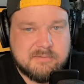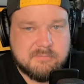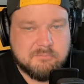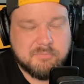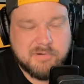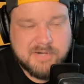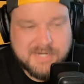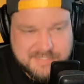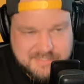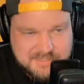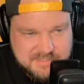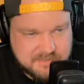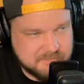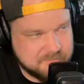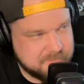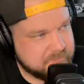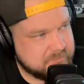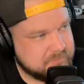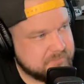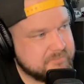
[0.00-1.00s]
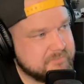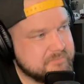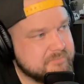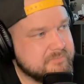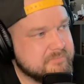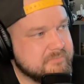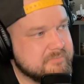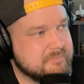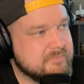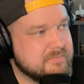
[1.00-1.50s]
but
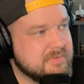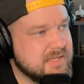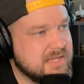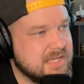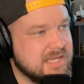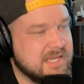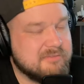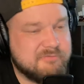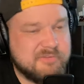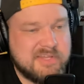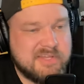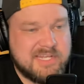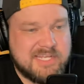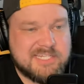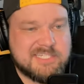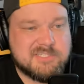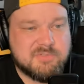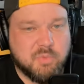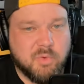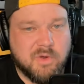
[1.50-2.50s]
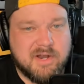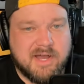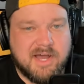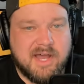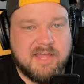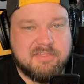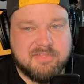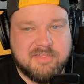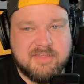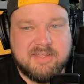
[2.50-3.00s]
if it is what
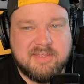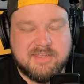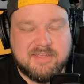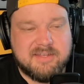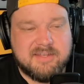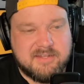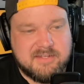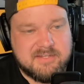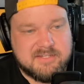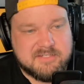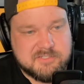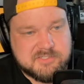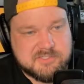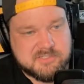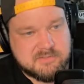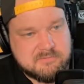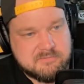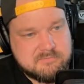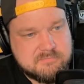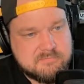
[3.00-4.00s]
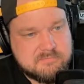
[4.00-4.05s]
I think it is,